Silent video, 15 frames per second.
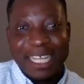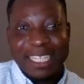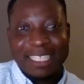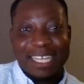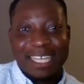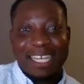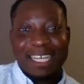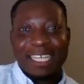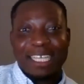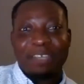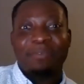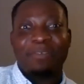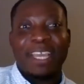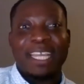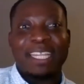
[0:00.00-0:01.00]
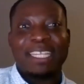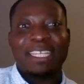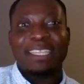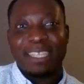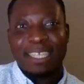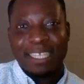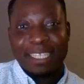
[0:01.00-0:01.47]
that if
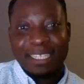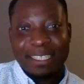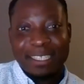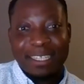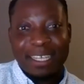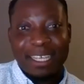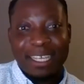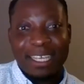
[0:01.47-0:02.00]
anything,